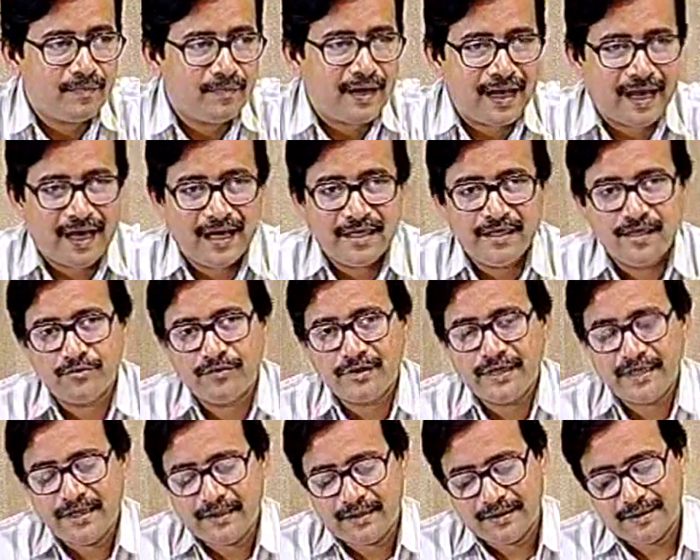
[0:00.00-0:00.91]
a
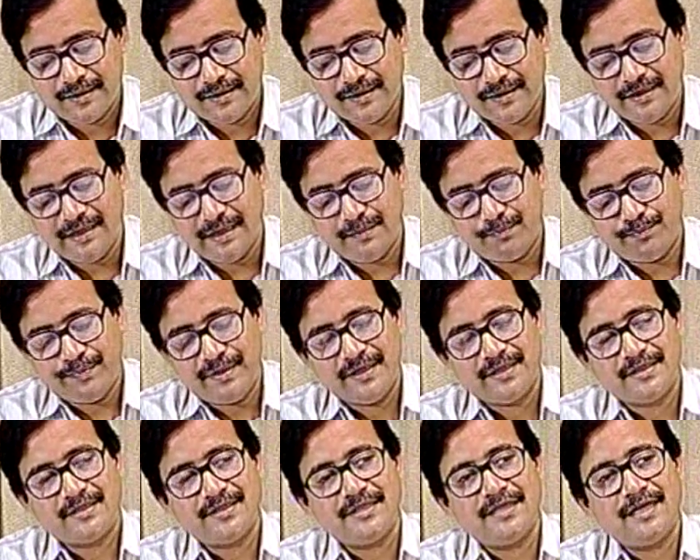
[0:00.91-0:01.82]
unit in a
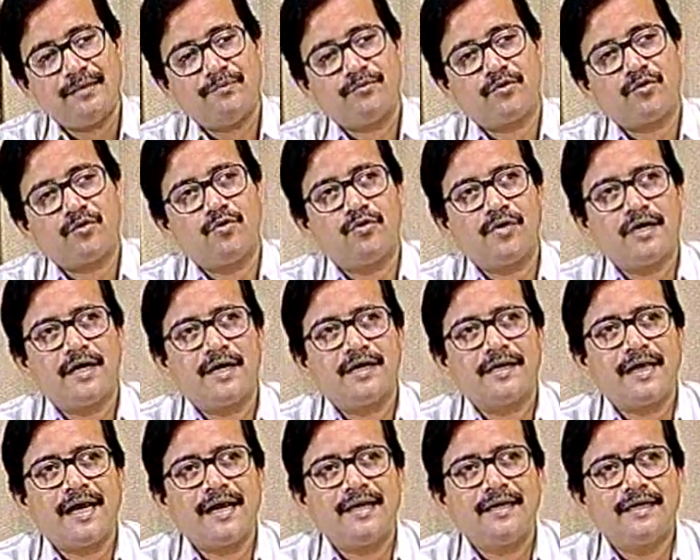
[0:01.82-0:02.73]
PCM coder
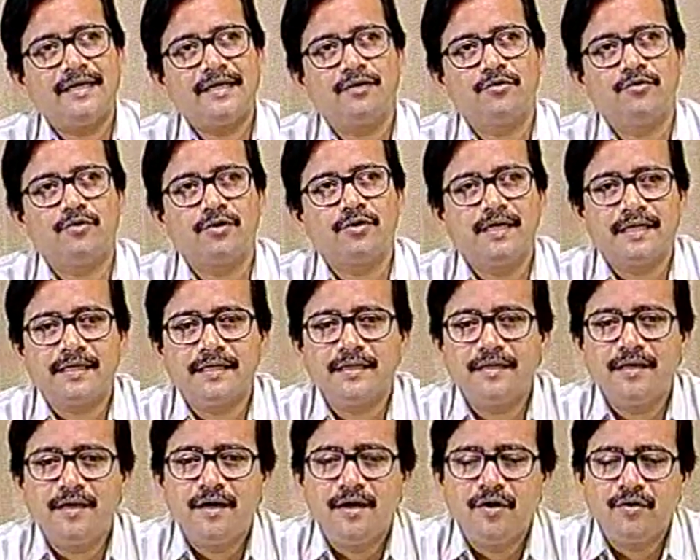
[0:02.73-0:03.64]
and decoder
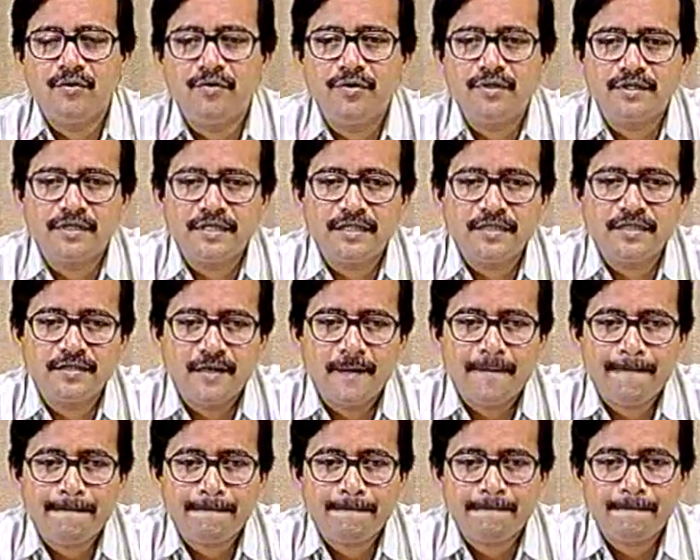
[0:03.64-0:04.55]

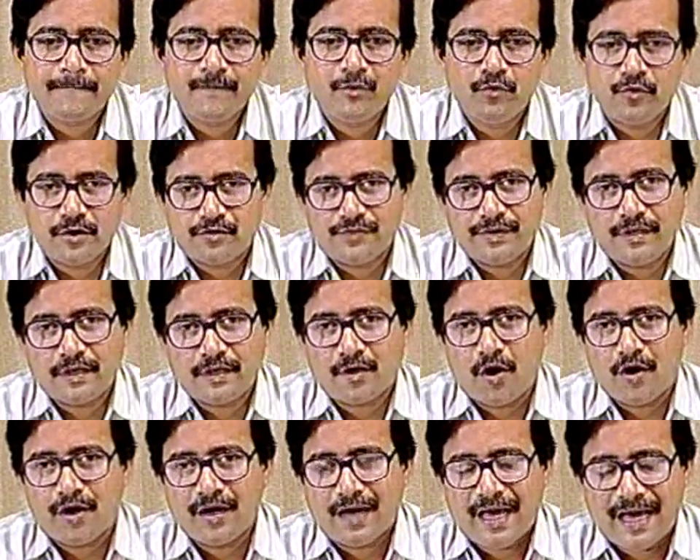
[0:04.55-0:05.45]
which we'll
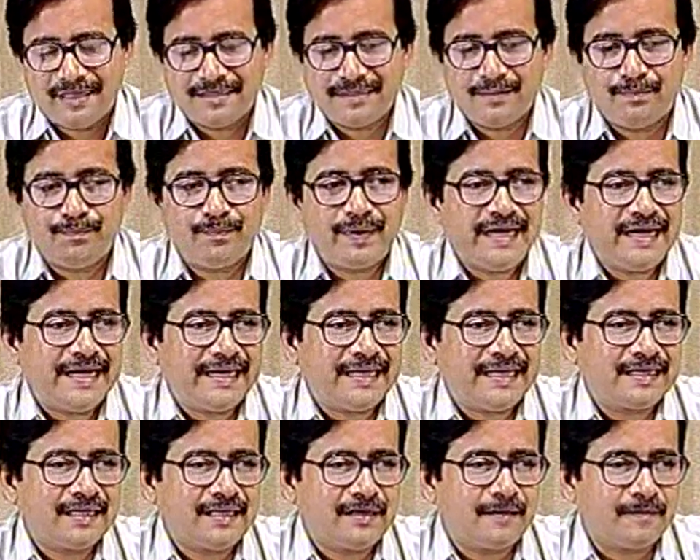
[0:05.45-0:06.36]
call as a
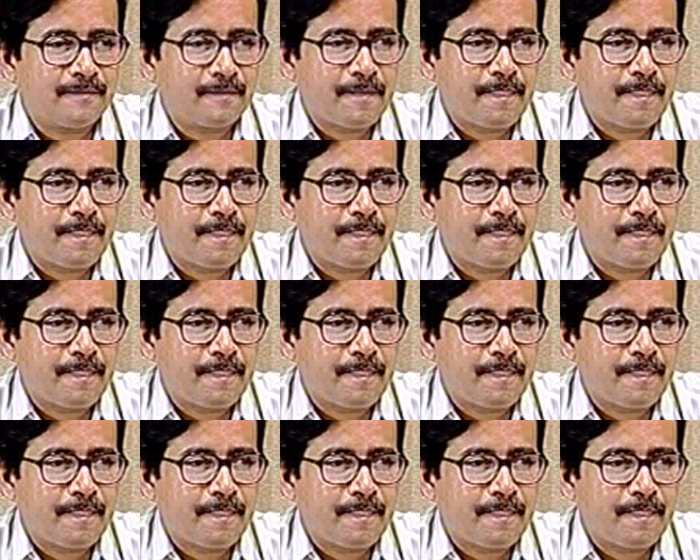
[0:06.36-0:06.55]
predictor.